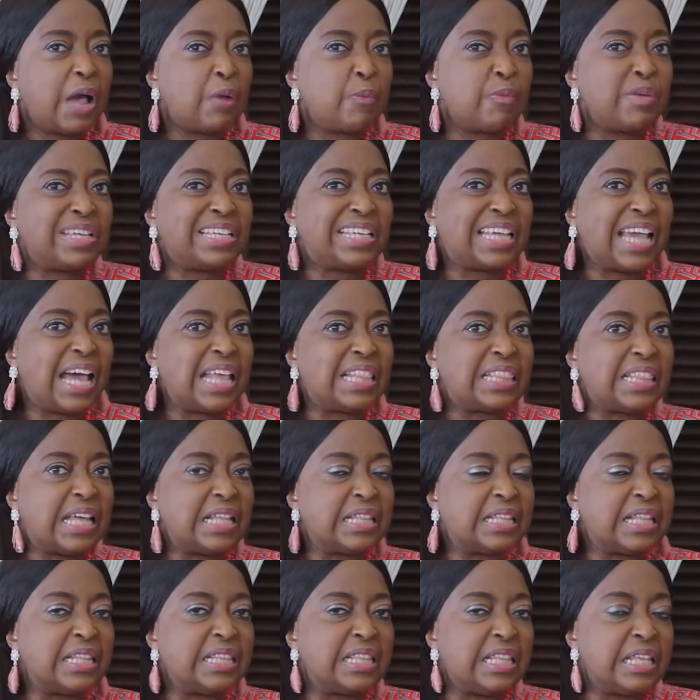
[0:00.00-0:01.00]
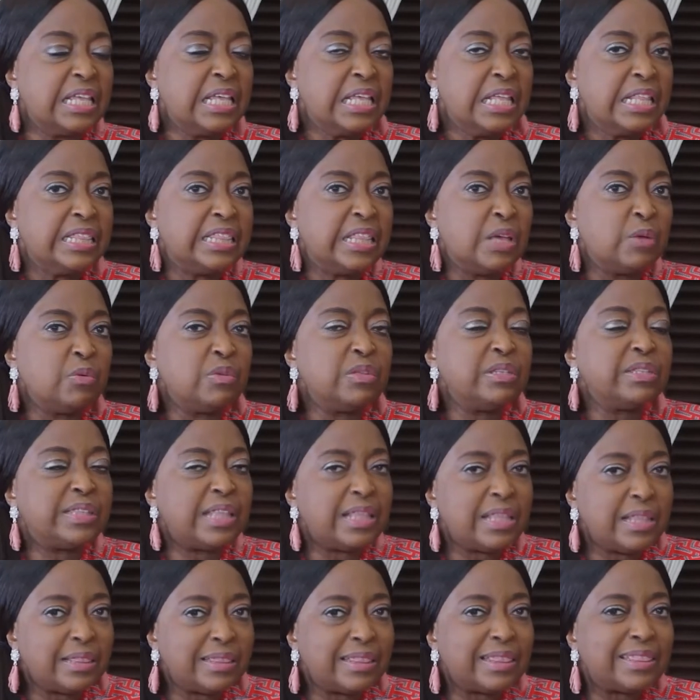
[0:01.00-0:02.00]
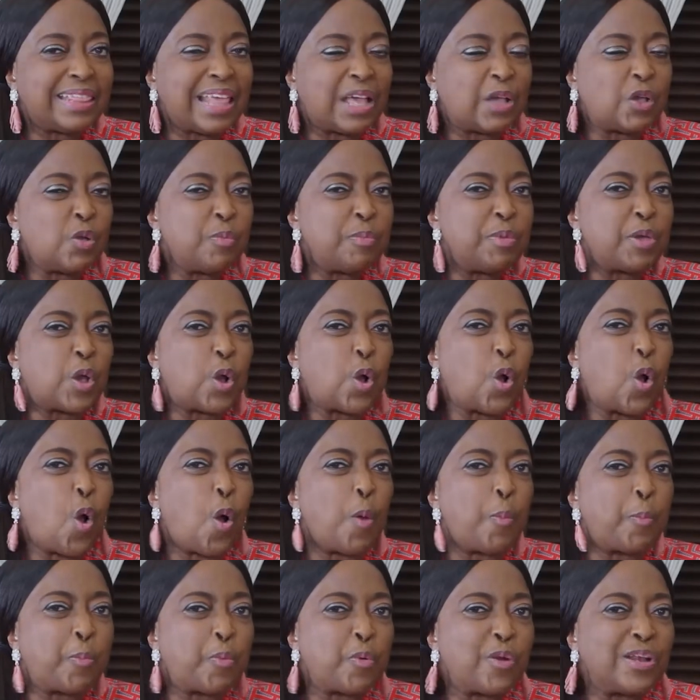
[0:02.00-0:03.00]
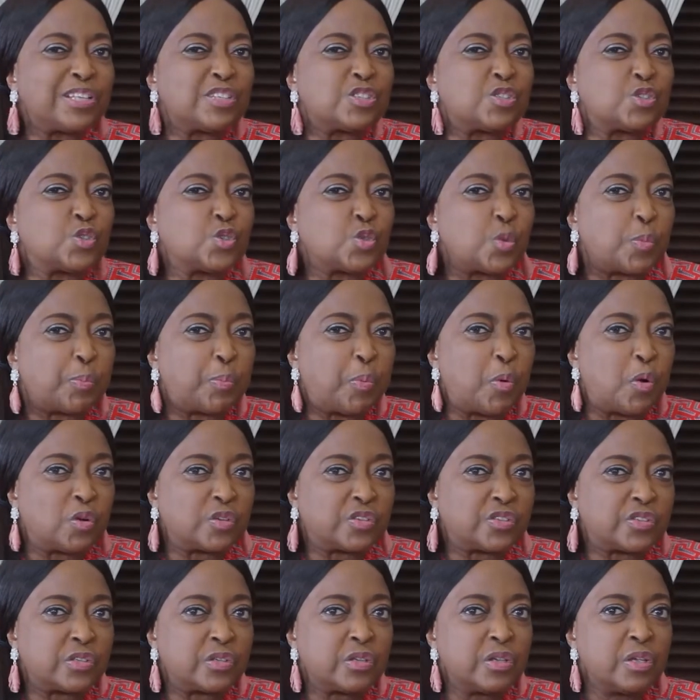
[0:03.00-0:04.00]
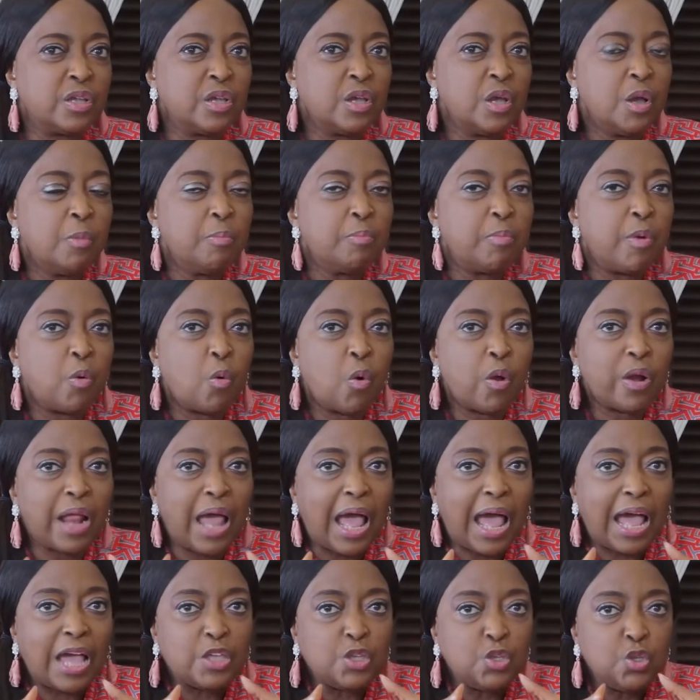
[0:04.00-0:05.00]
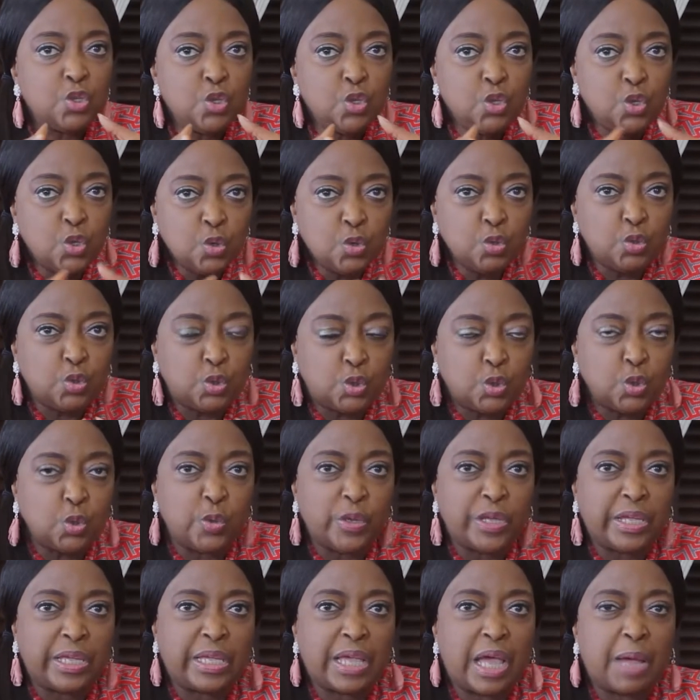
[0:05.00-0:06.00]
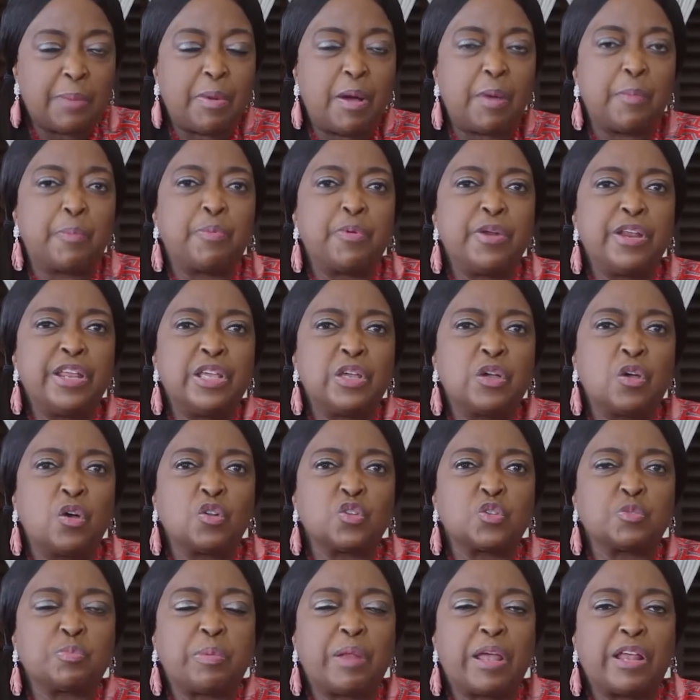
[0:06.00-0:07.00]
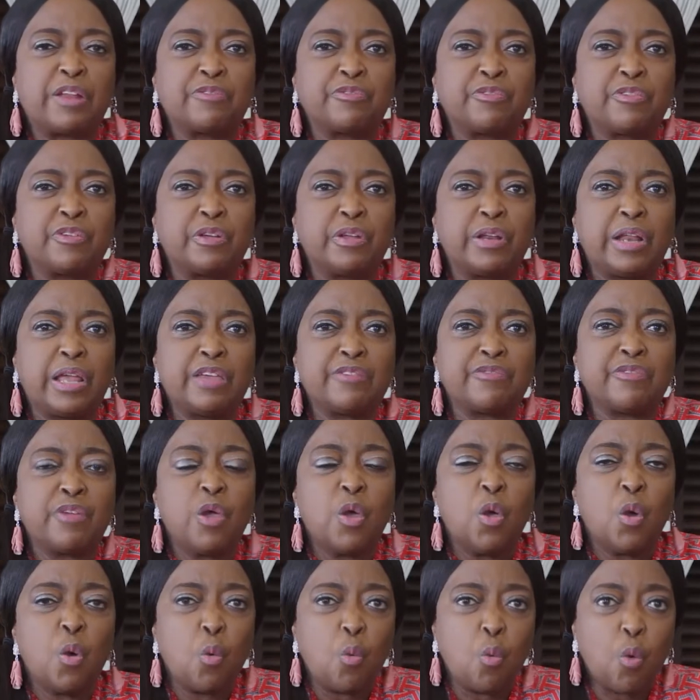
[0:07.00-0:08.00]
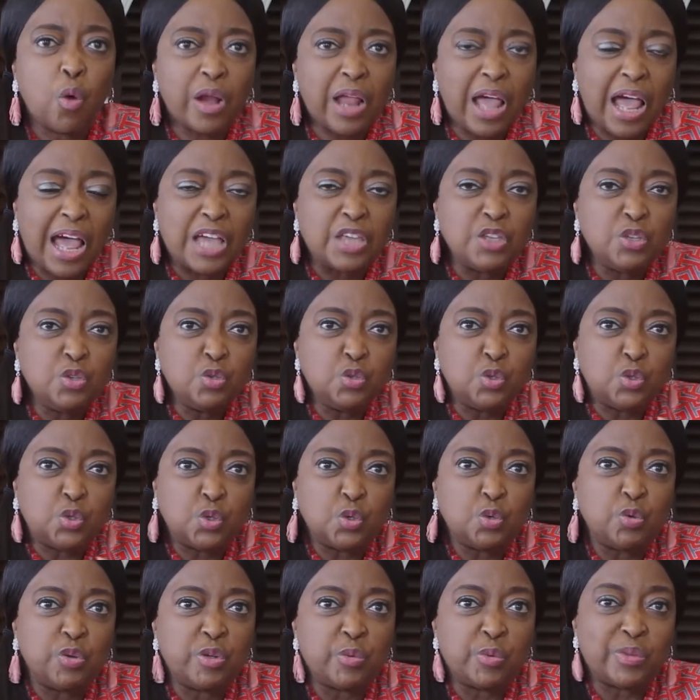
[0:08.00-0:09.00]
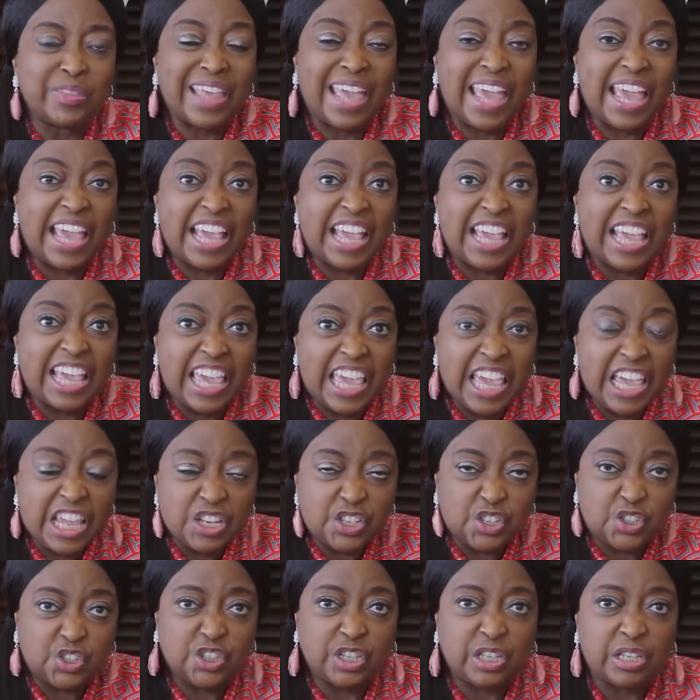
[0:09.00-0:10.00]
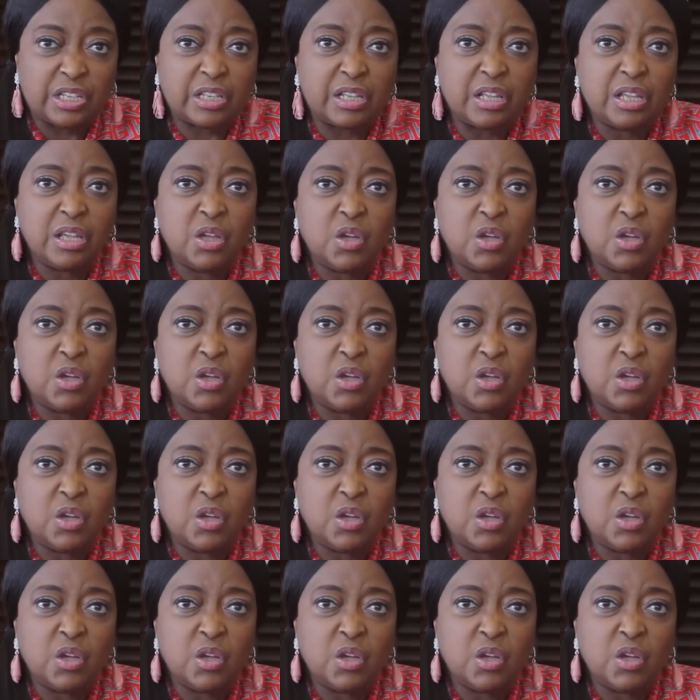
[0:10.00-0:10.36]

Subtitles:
And we gather and then there could be corporate support. But what are you doing about praying God's plan for your life? What are you doing with engaging